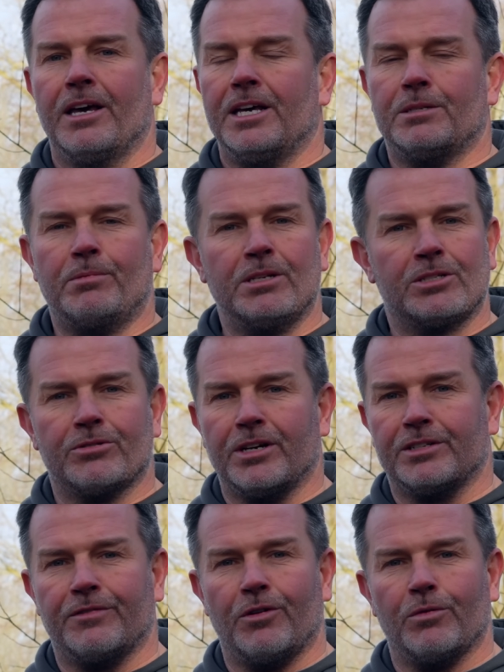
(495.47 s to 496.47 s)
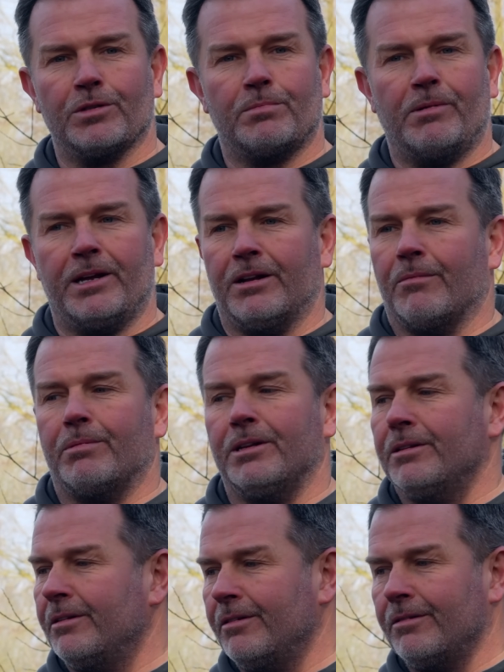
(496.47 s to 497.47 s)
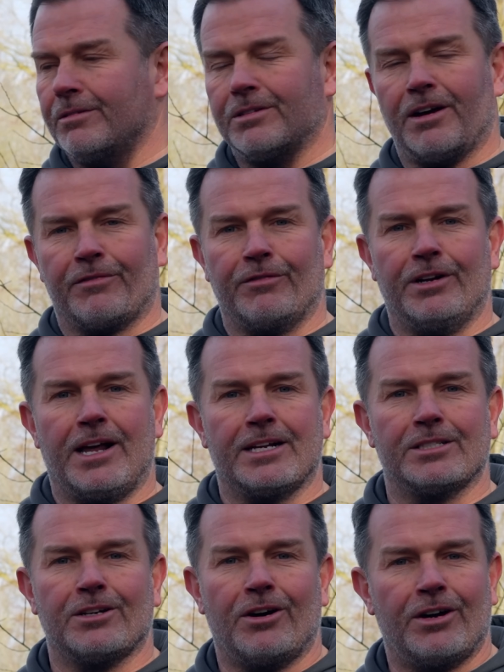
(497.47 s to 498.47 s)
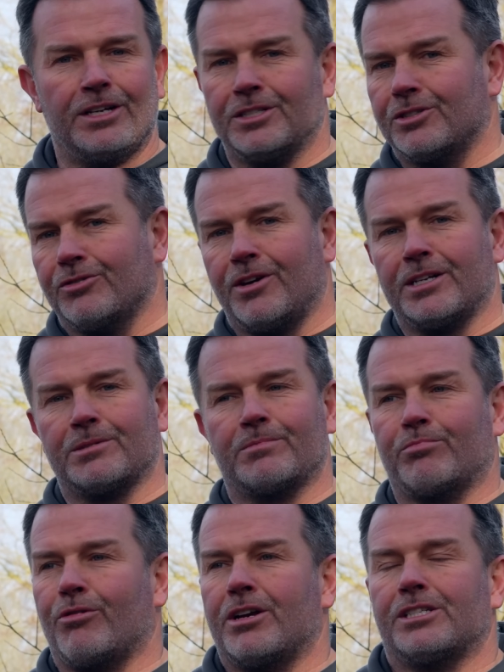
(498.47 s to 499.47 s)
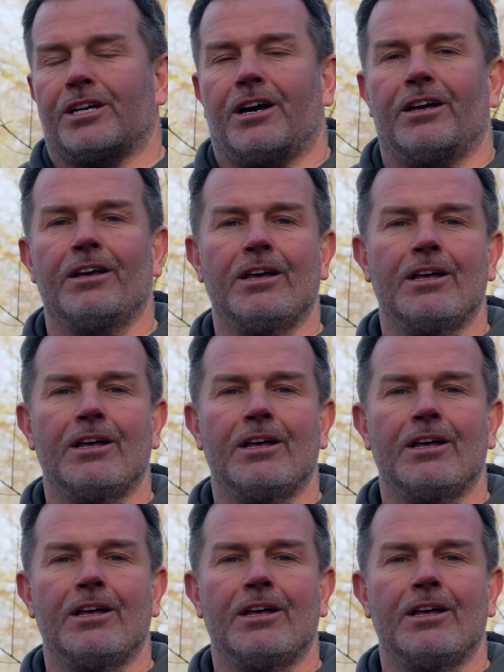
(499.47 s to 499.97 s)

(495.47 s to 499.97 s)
It's been stressful. I've been suffering anxiety, stress, pressure,